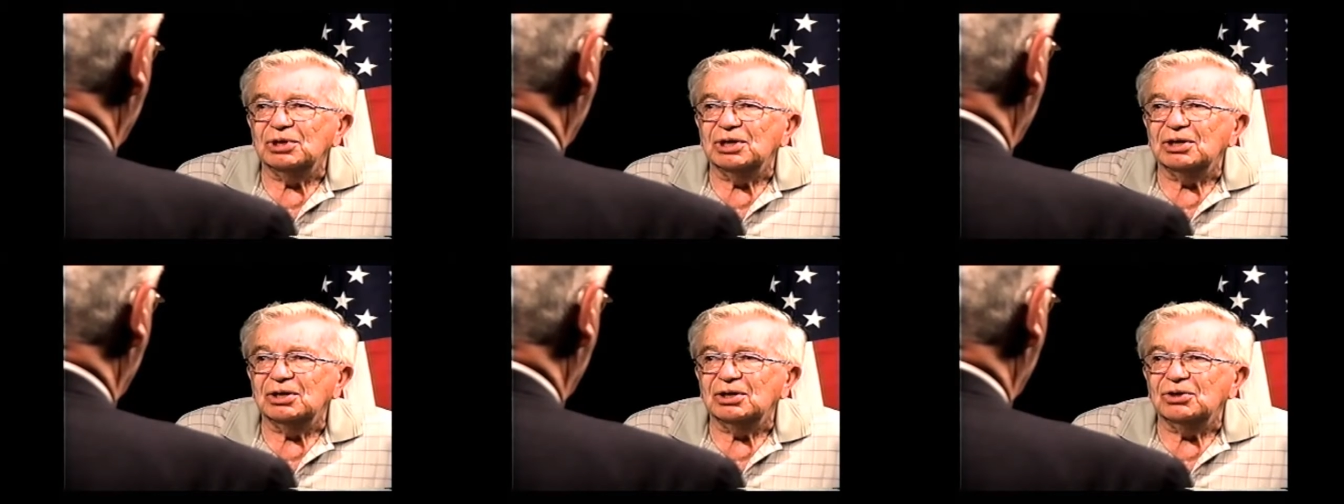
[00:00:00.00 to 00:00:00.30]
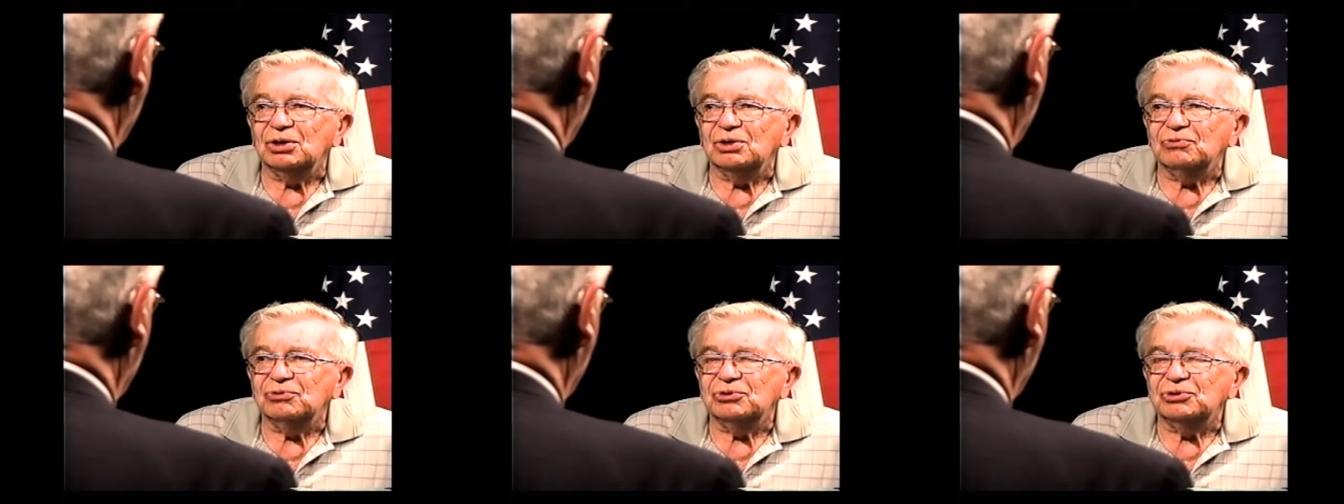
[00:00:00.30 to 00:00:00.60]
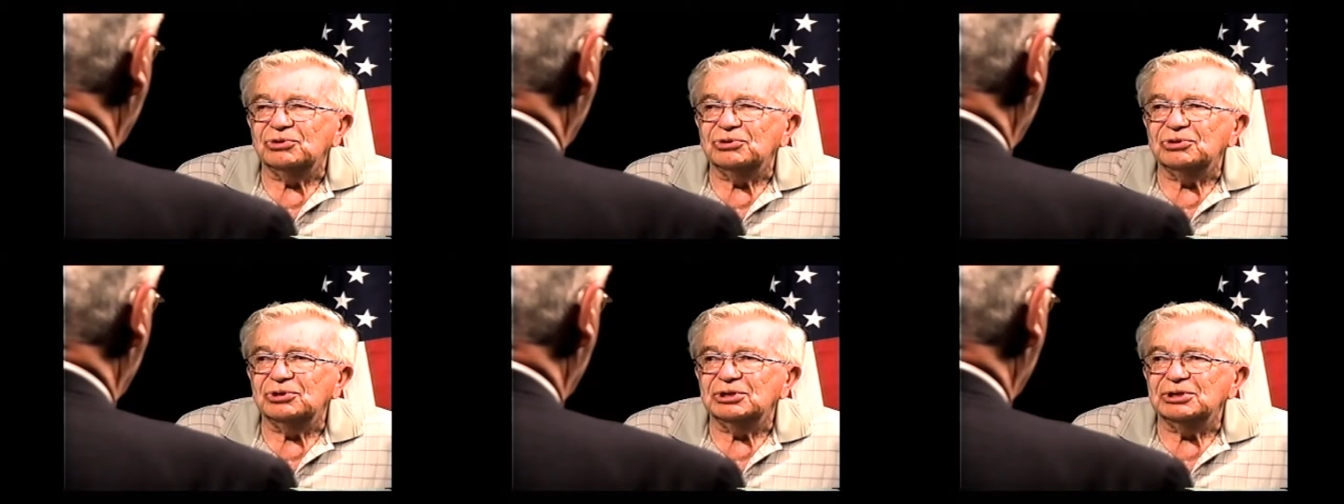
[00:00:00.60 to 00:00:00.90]

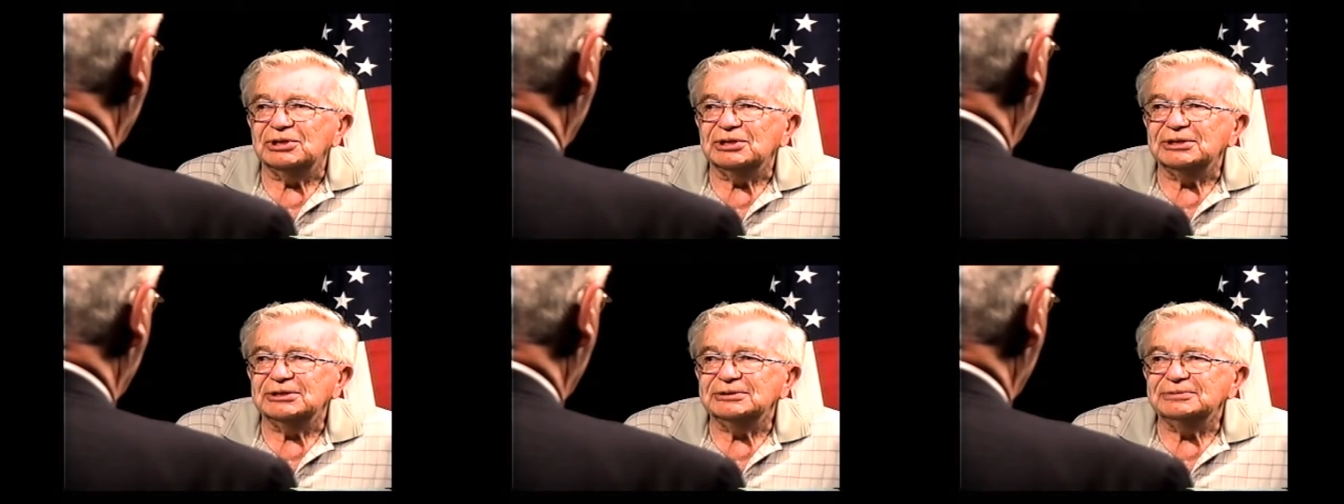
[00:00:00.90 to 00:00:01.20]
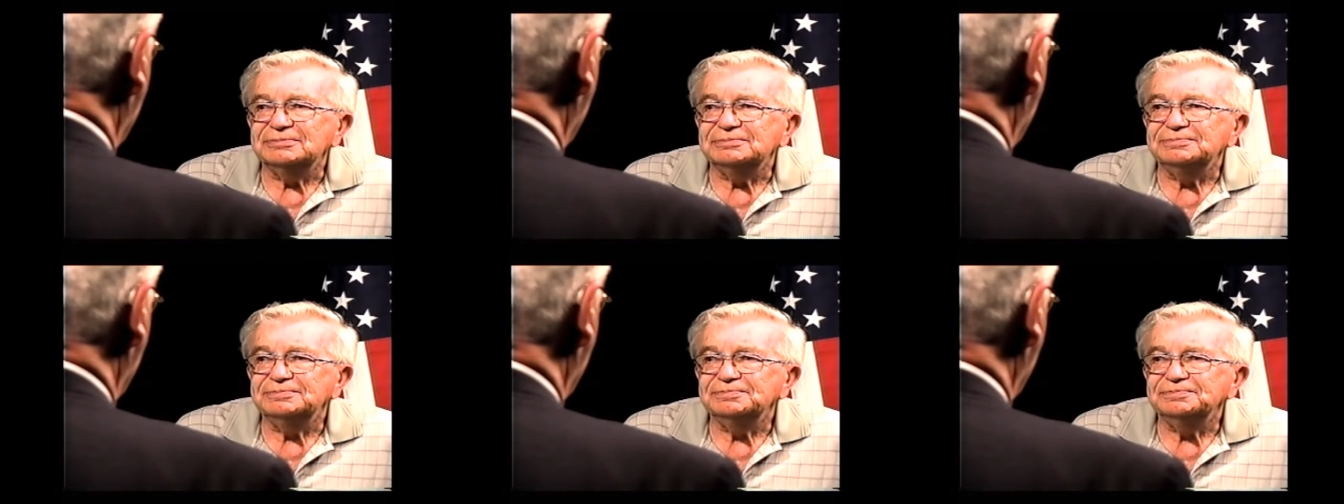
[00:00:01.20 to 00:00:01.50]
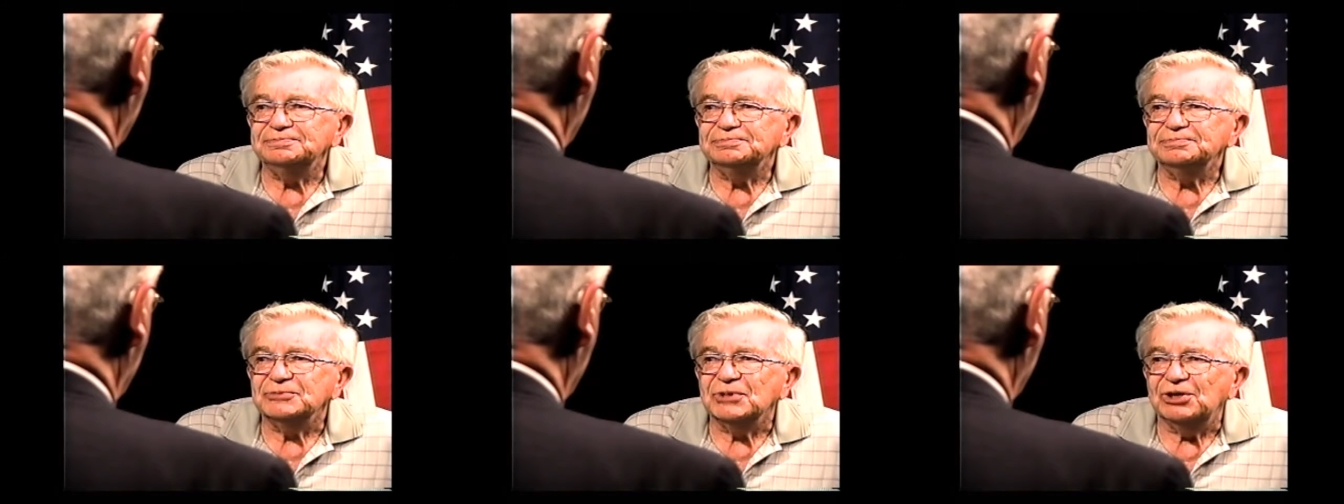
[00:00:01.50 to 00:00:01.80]
over, I
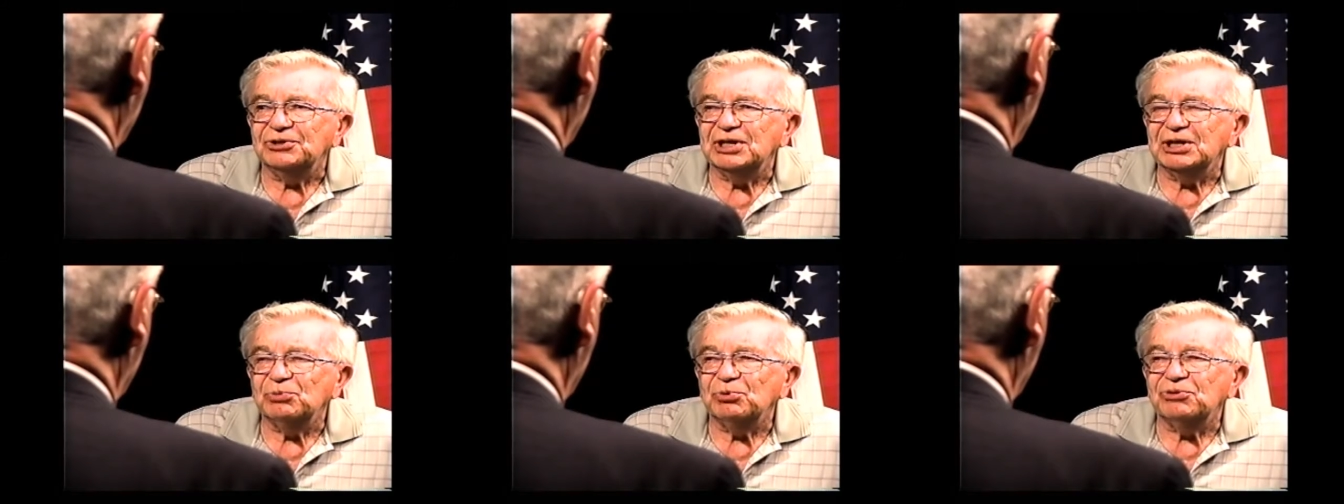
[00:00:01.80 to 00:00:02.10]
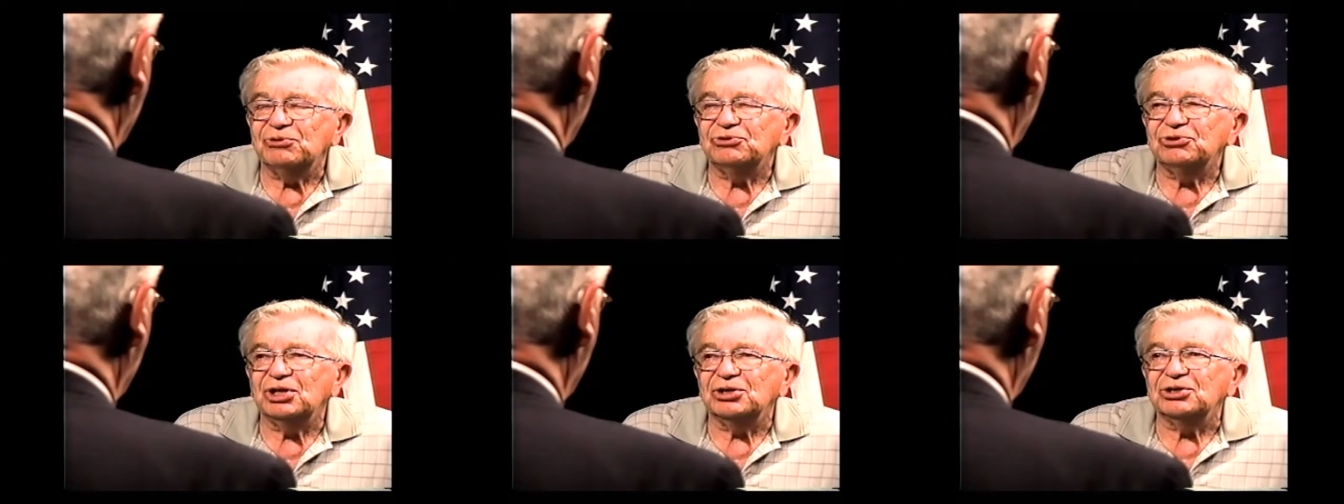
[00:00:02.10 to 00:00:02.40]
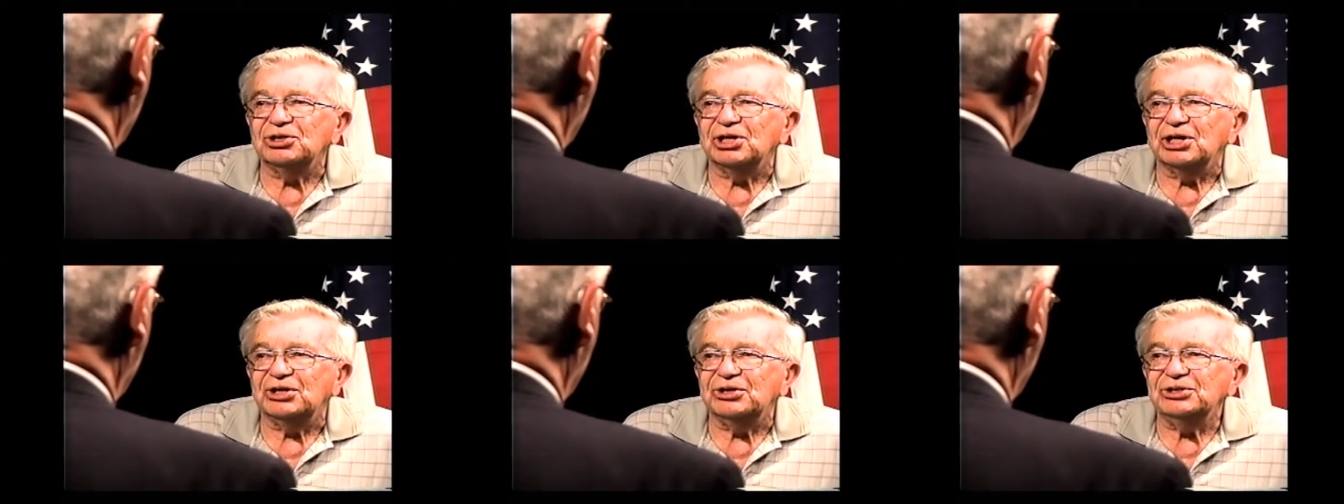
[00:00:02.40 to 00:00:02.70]
think it was
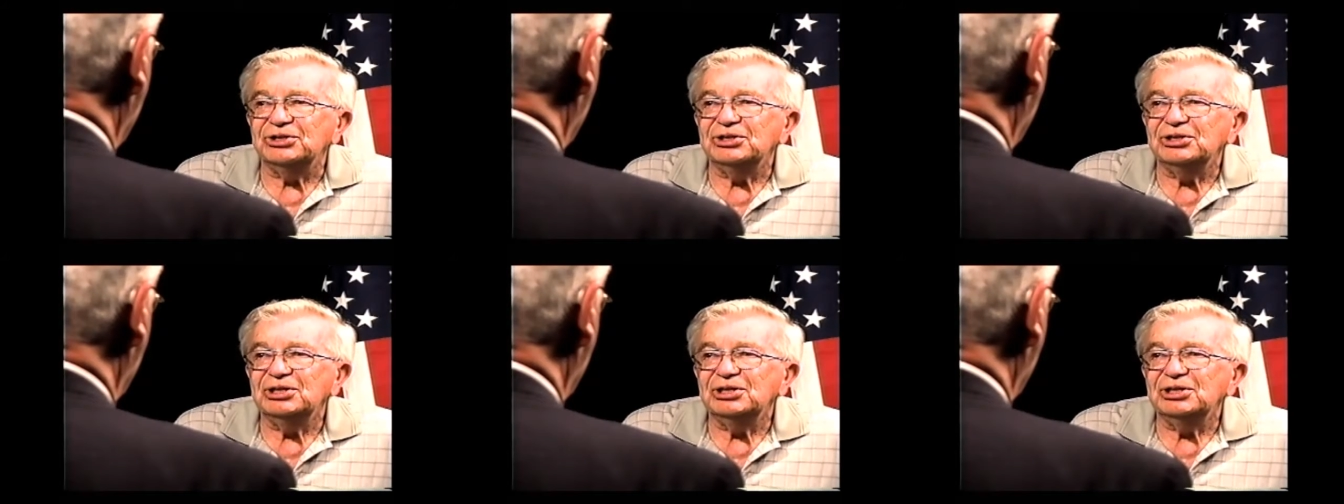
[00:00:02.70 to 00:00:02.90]
Stuttgart,